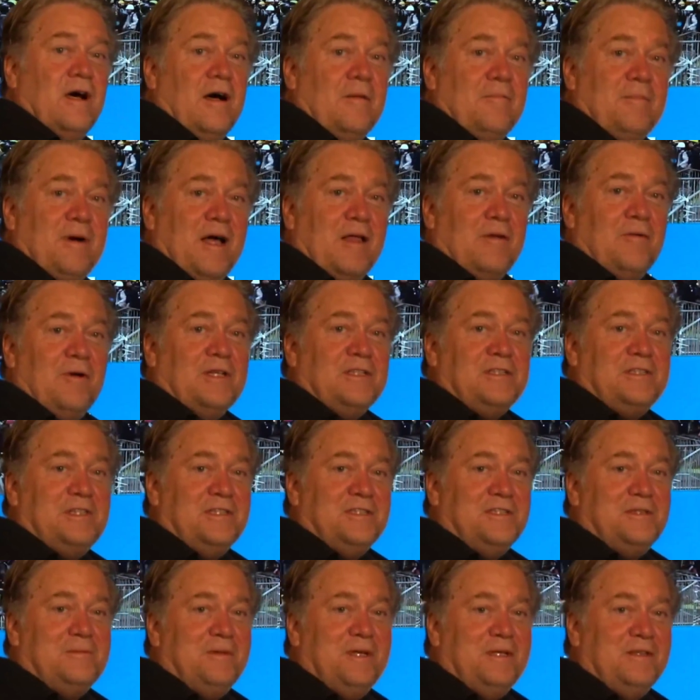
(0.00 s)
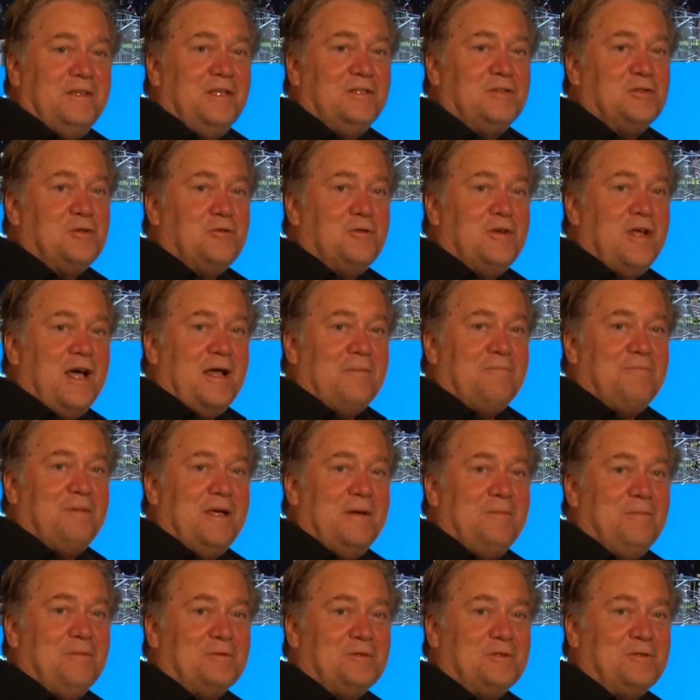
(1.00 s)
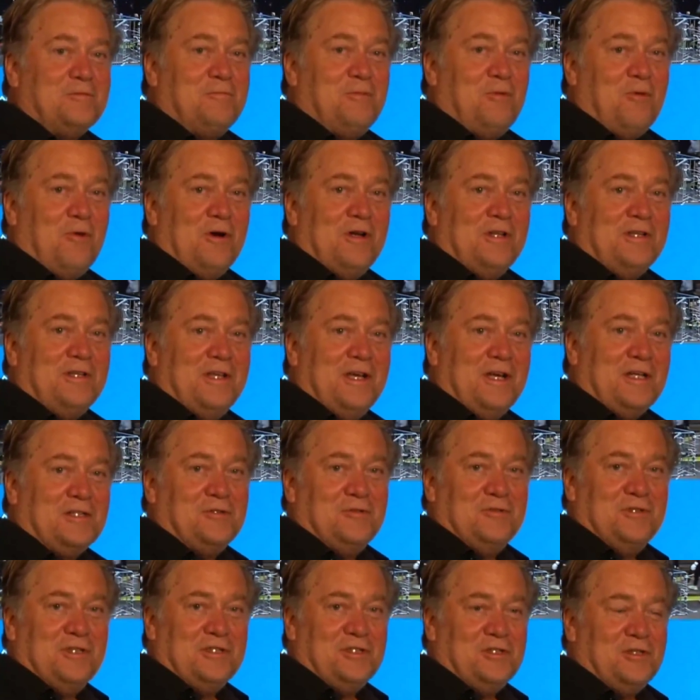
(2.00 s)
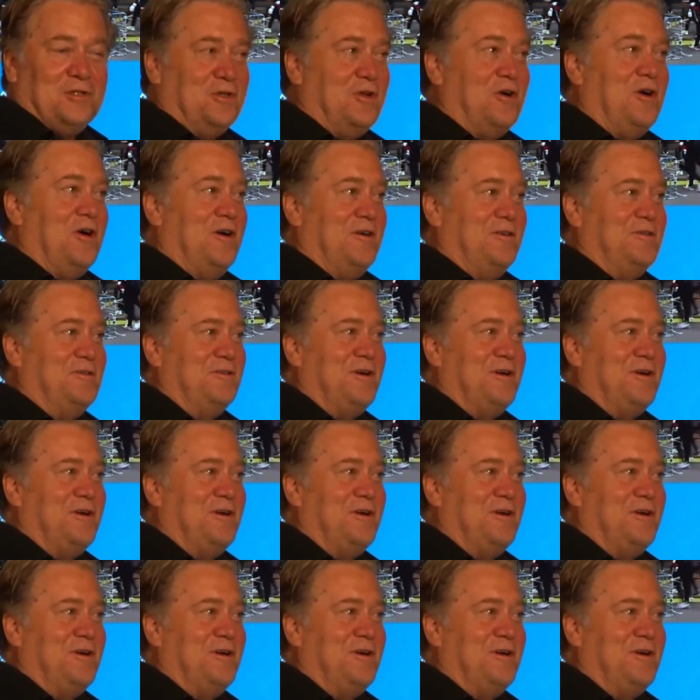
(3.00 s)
By the way, CCB, these are not people supporting the extradition law.